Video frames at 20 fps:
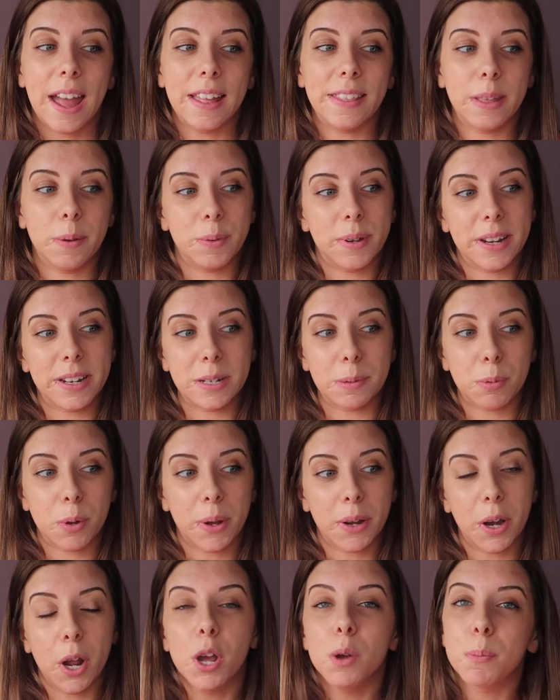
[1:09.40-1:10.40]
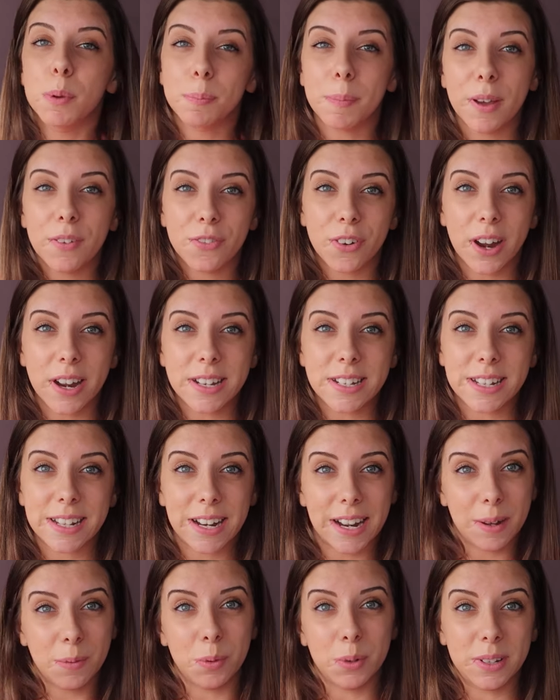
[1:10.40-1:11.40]
and they would end up going home with my friend
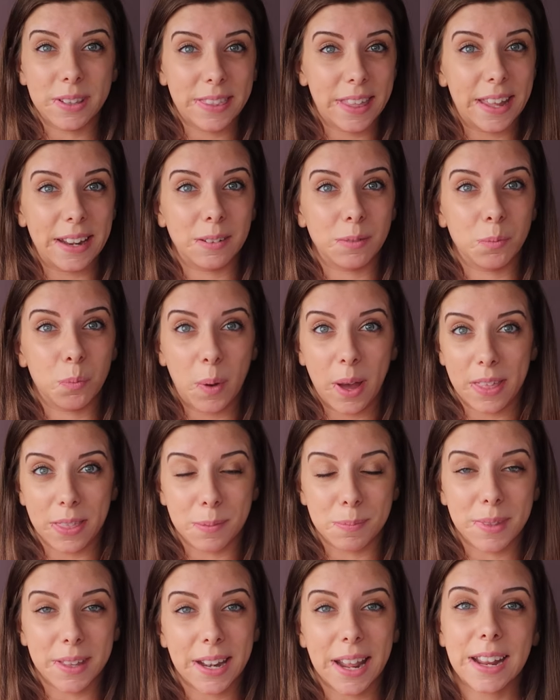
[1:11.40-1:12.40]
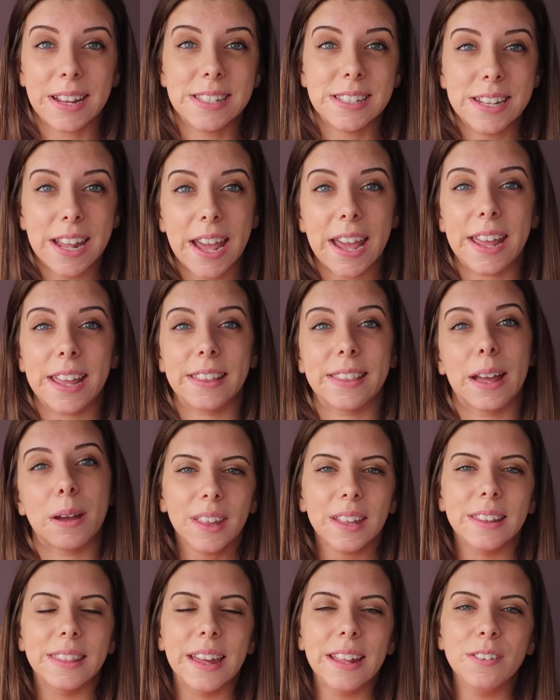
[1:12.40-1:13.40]
and I wouldn't then wear them the next day. And
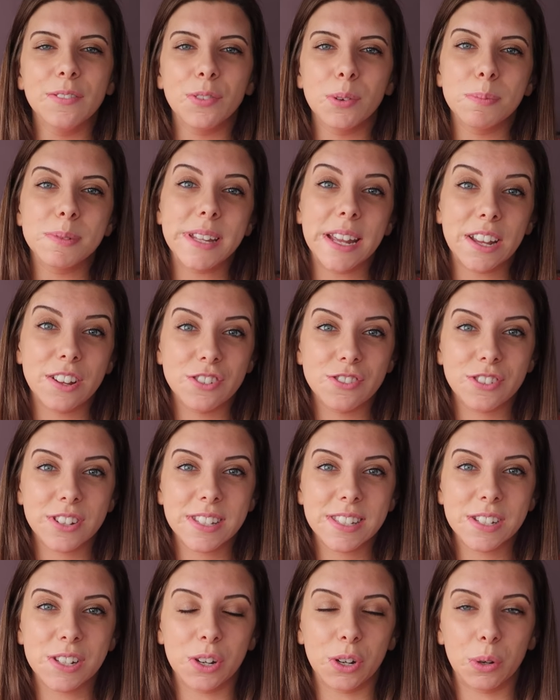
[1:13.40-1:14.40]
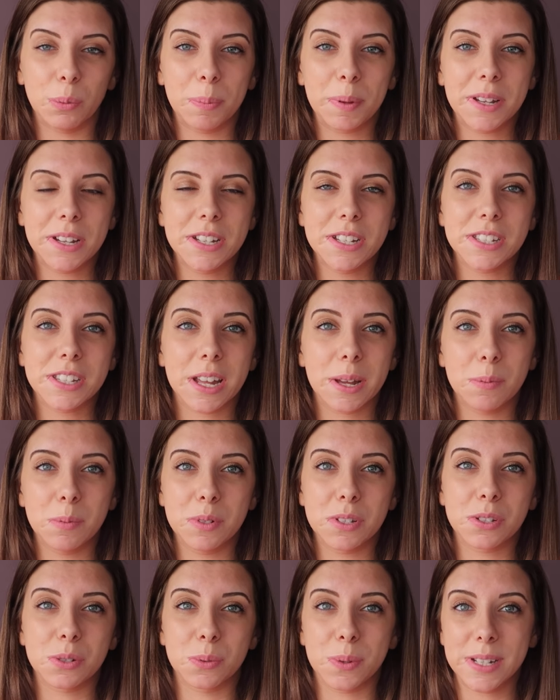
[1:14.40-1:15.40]
then from secondary school, because I
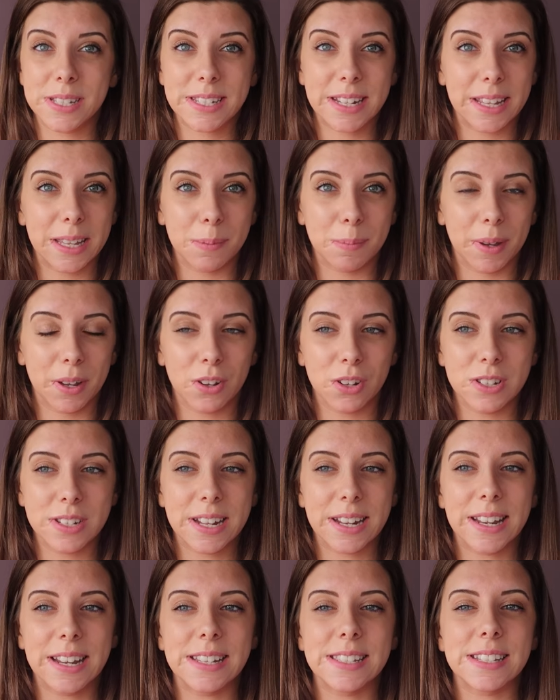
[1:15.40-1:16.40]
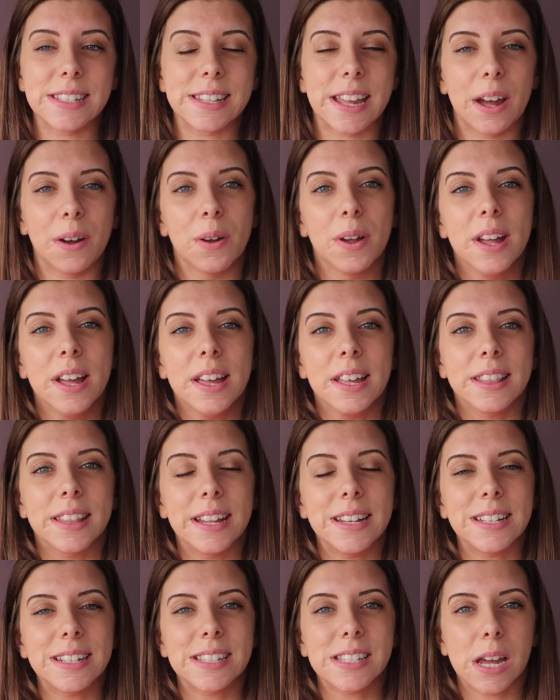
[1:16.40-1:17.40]
was always taking my contact lenses out,
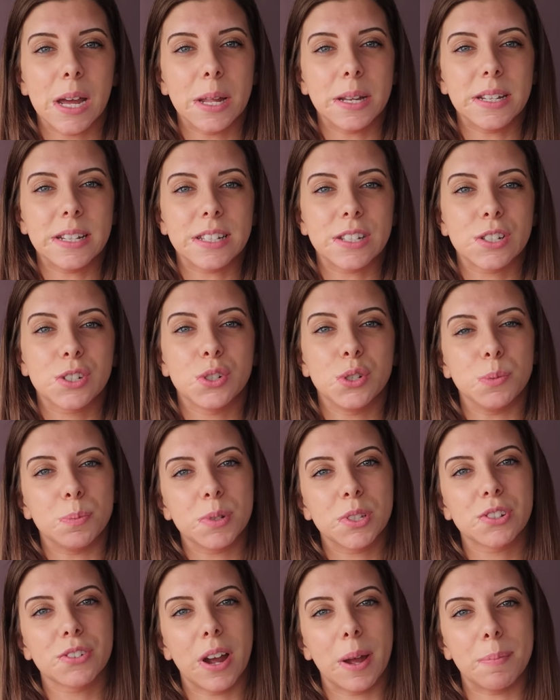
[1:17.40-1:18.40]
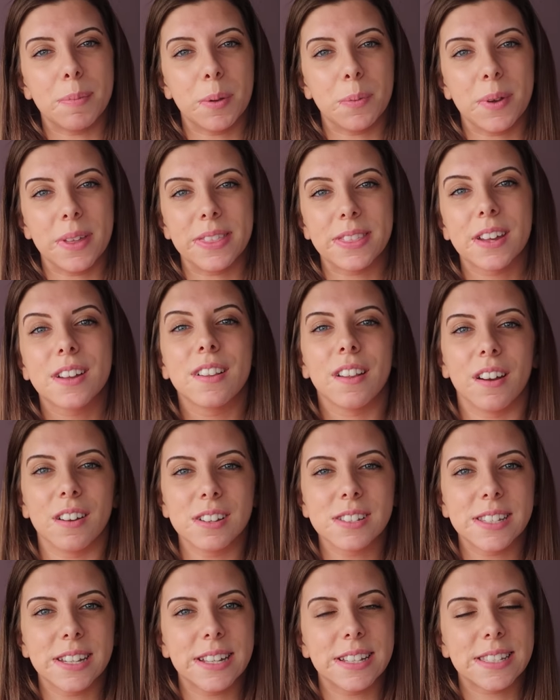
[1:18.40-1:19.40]
they decided to prescribe me with
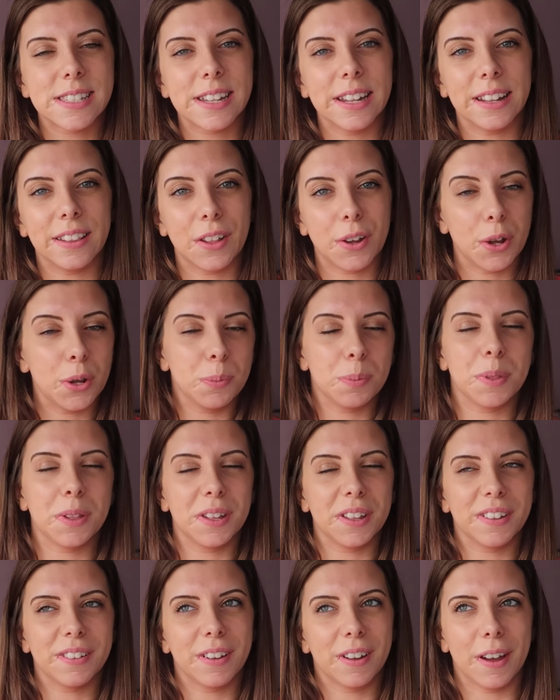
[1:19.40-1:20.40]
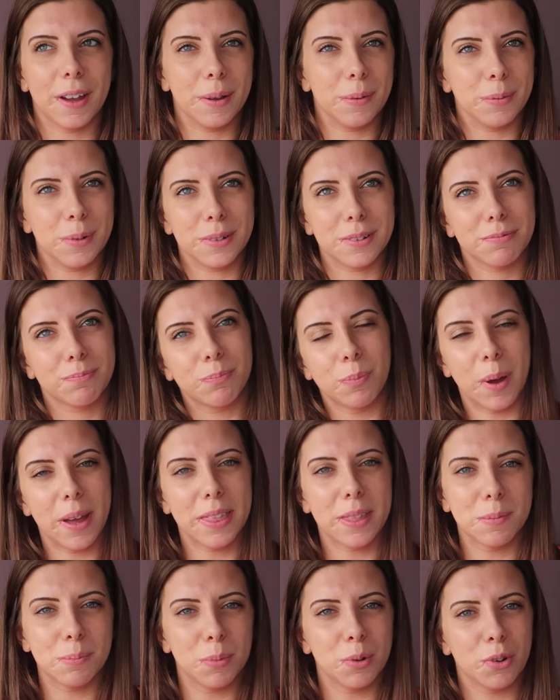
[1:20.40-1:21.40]
glasses in the hope that I would
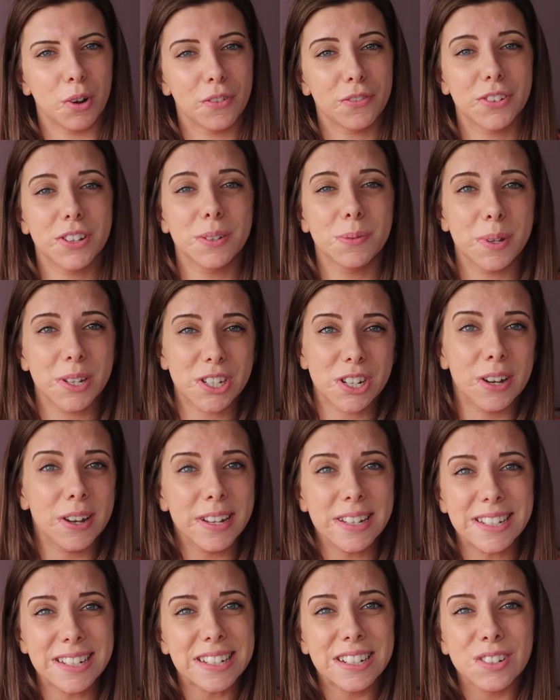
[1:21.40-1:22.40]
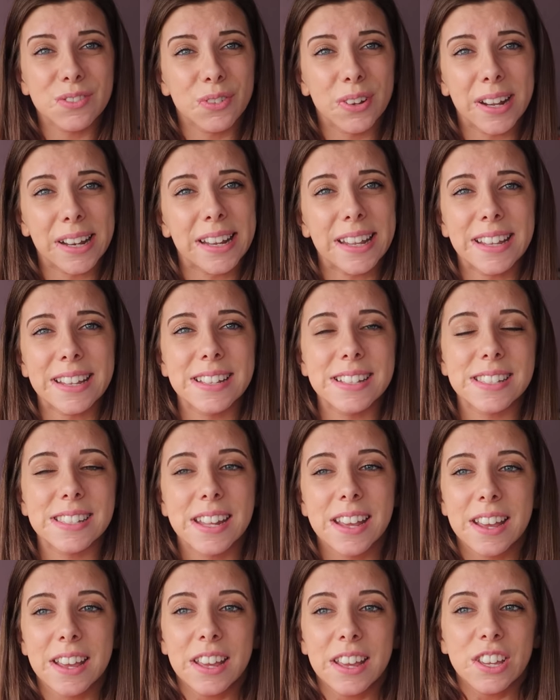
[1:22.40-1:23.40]
wear them more often, which I didn't really, because
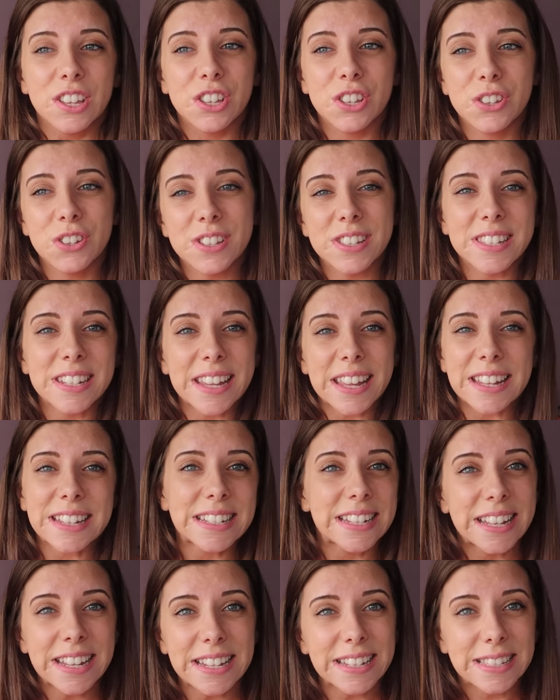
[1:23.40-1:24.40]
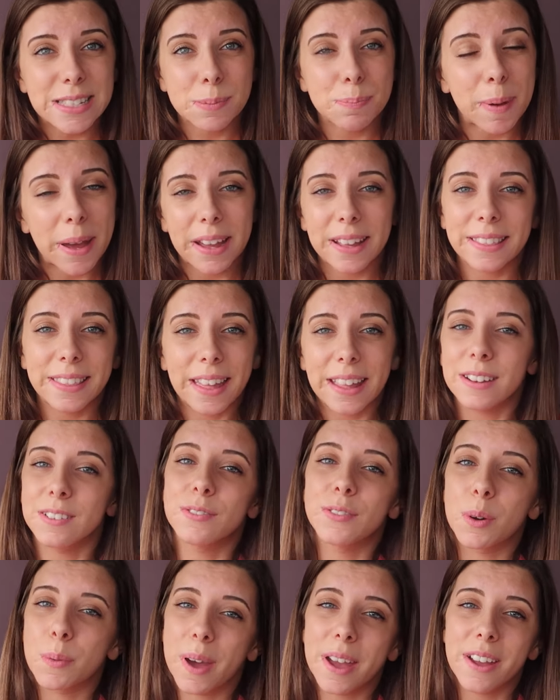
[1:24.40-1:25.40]
you used to get teased back
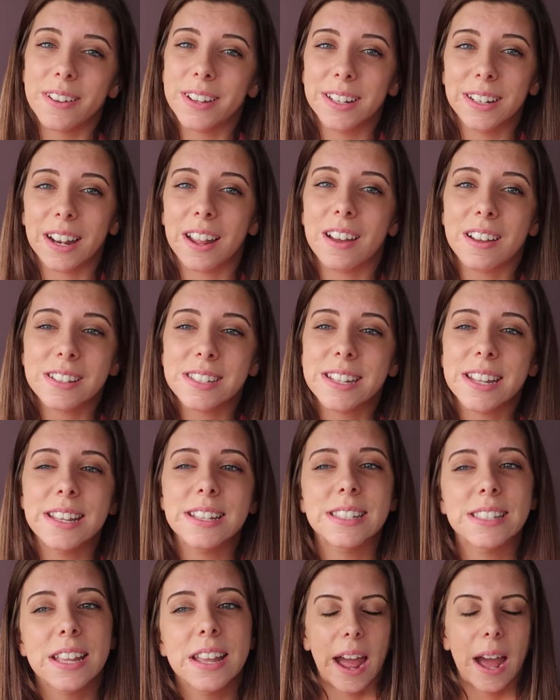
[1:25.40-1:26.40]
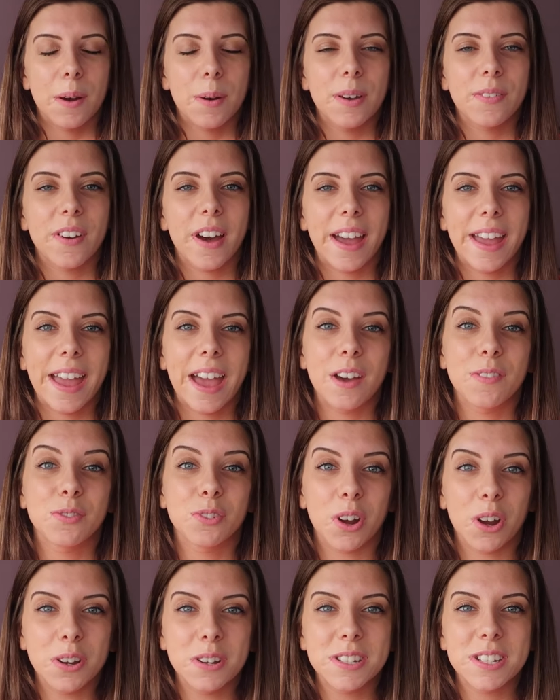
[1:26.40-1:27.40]
then for wearing glasses. However, I
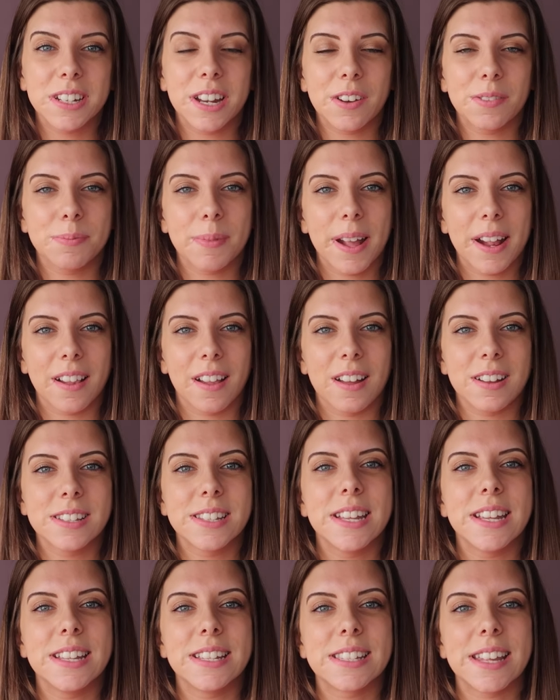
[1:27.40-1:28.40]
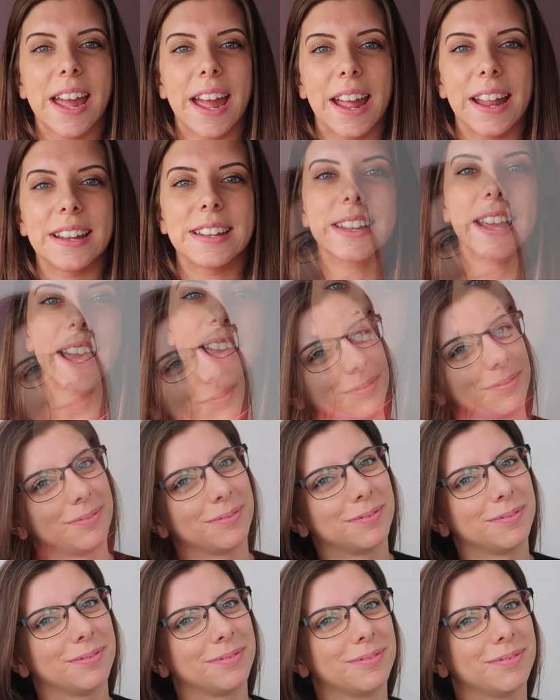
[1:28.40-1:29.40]
have grown to love my glasses, and
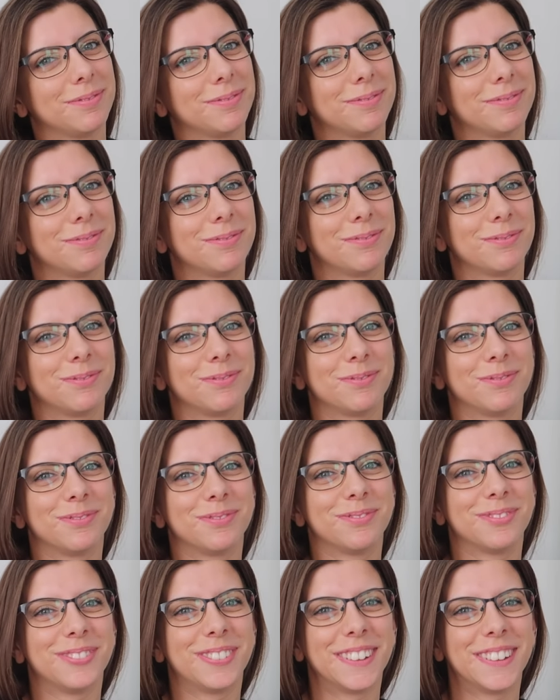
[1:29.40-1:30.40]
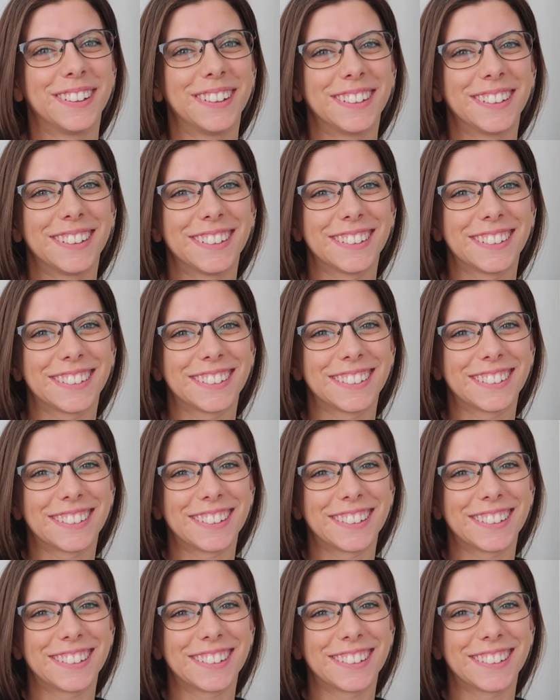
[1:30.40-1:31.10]
as you know, I wear them all the time.